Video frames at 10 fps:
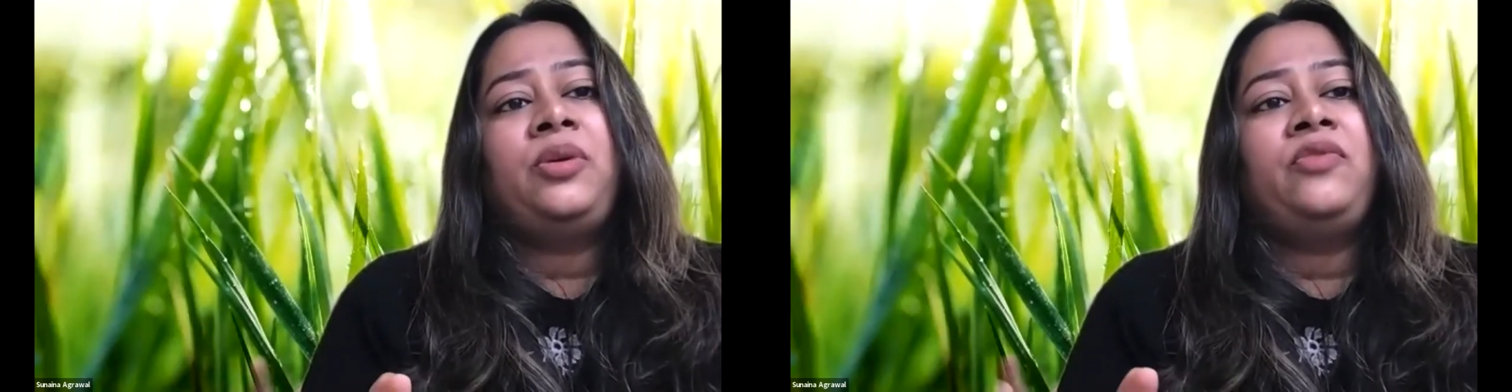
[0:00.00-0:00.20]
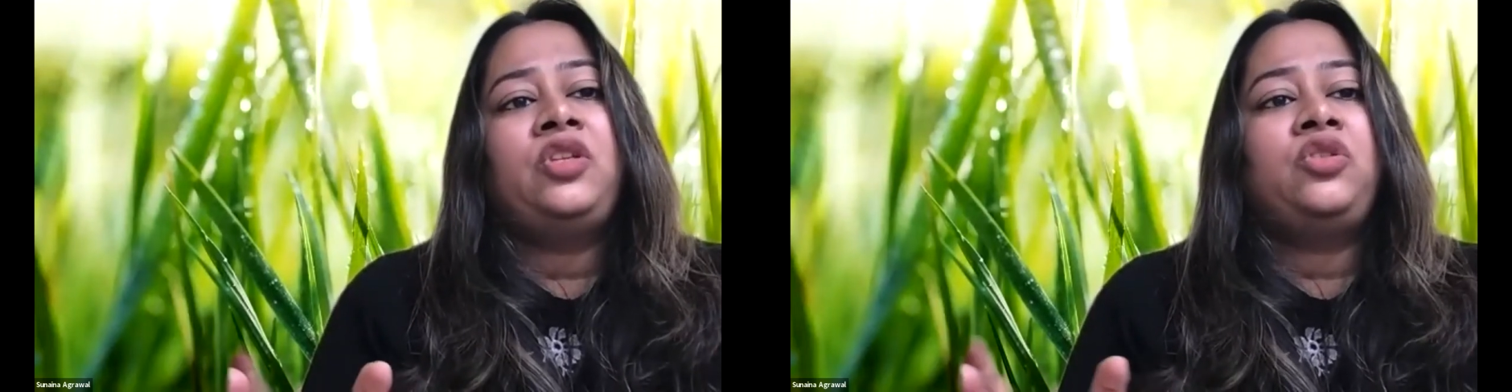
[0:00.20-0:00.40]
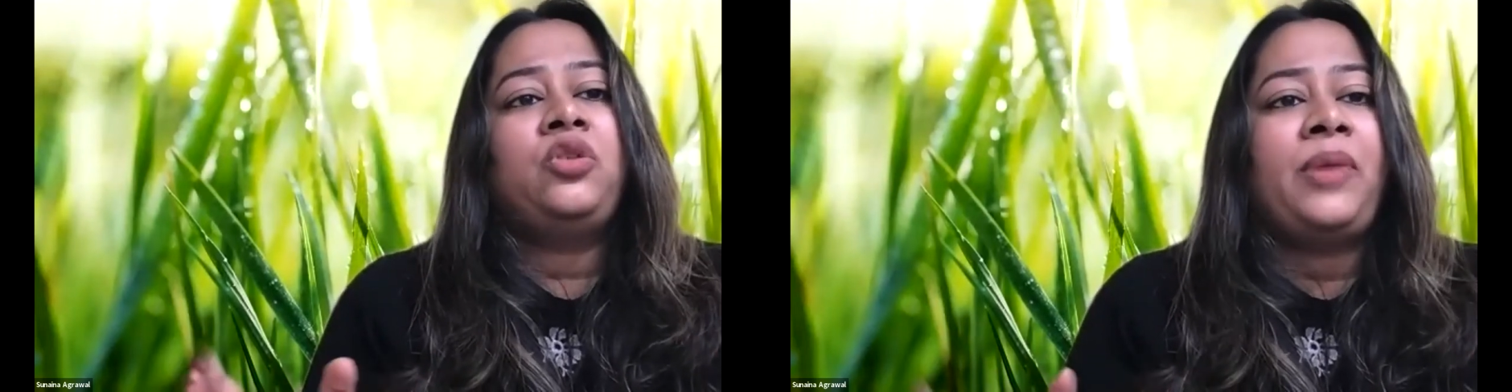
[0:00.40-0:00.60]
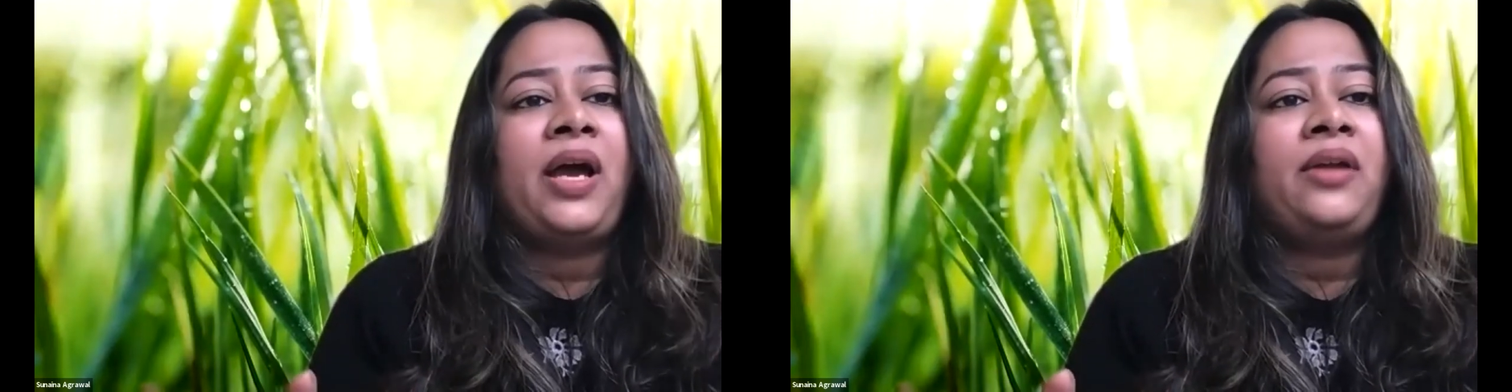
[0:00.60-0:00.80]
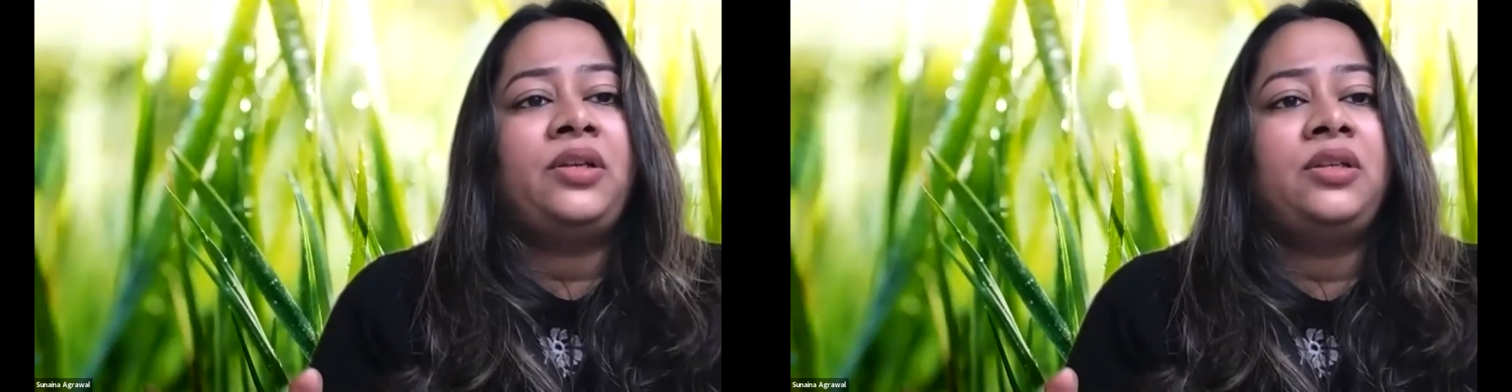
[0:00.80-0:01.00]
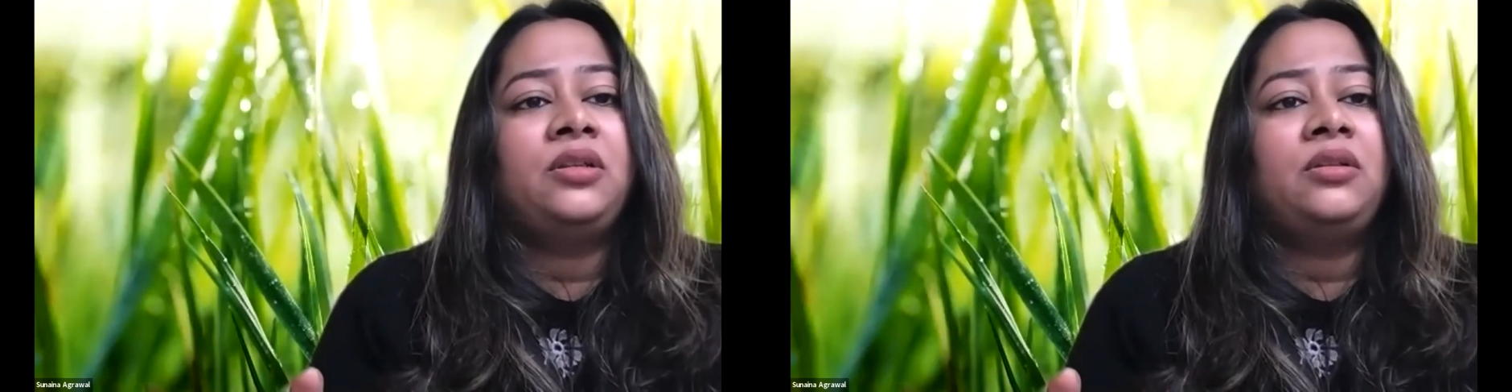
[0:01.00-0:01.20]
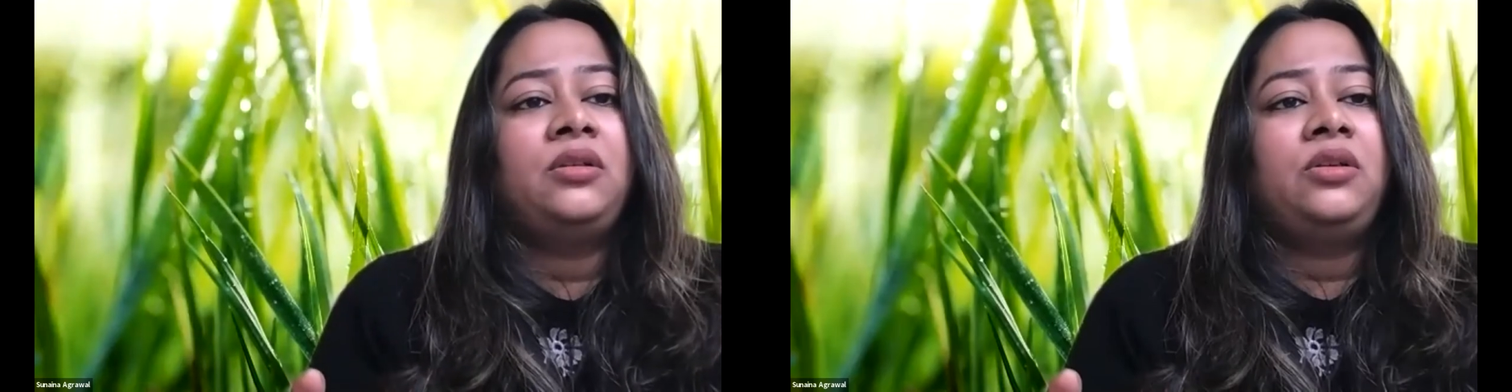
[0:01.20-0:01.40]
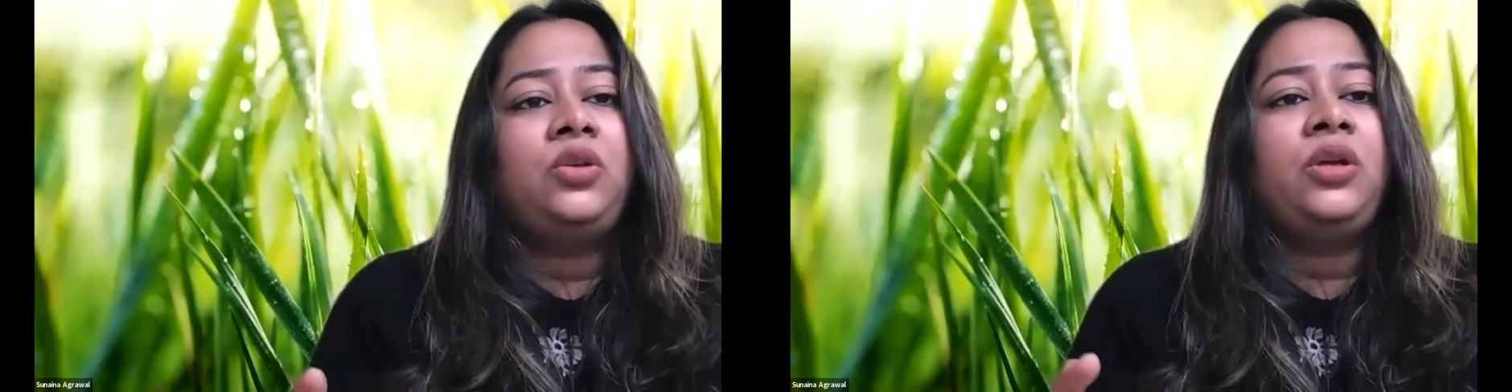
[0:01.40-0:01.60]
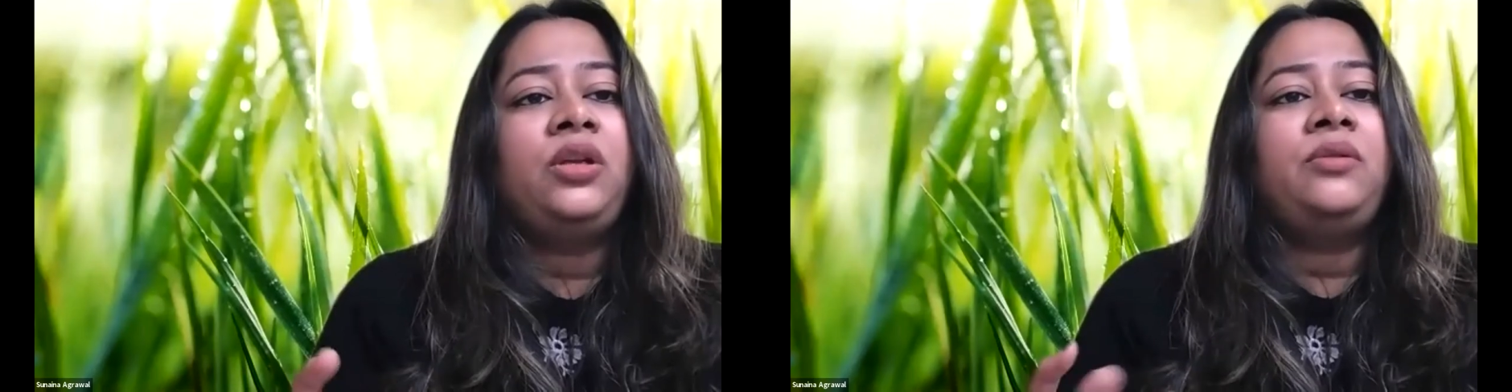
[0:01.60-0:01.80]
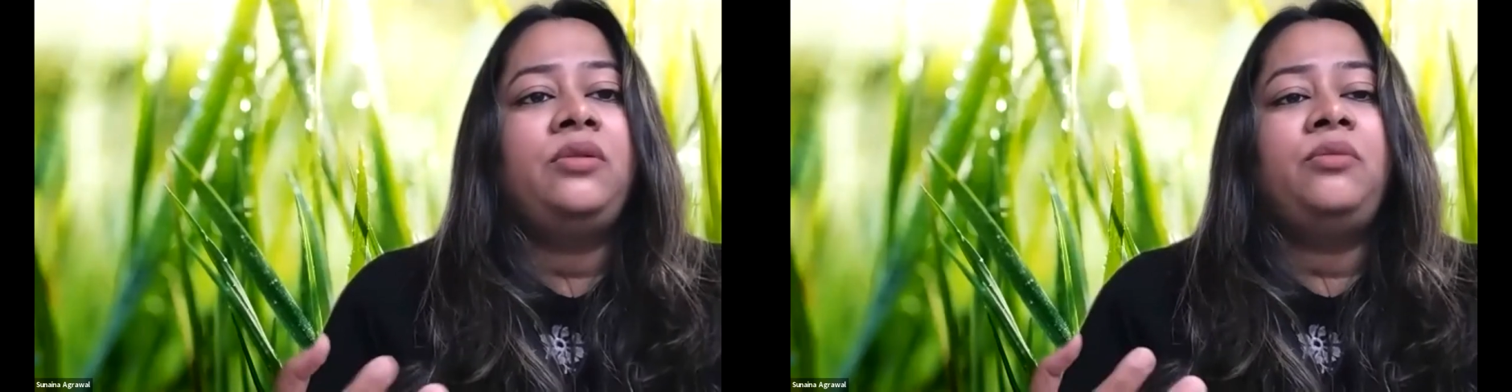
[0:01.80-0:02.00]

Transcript: in which you are married. You can